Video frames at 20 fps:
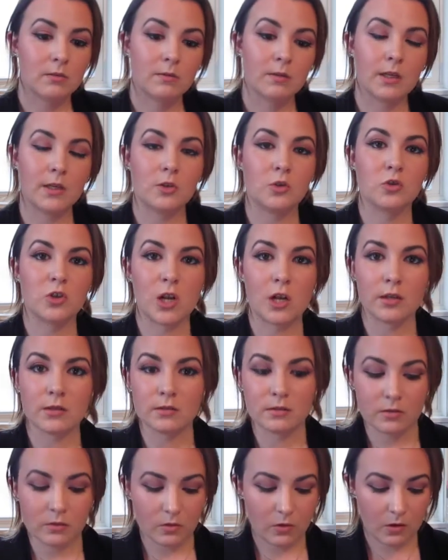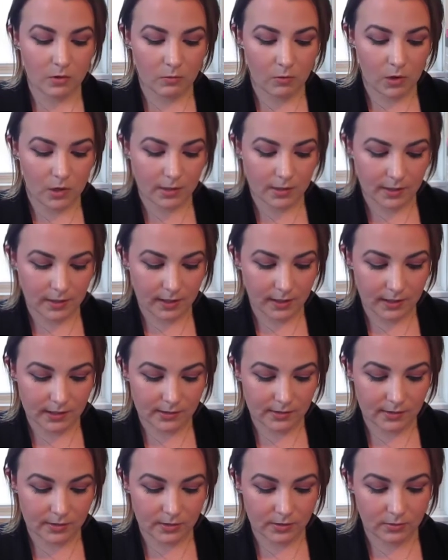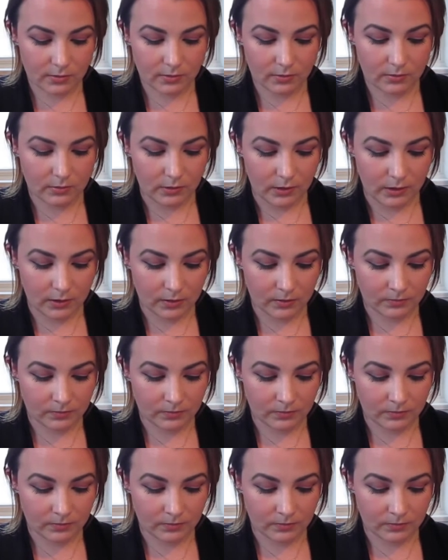like drugstore one and two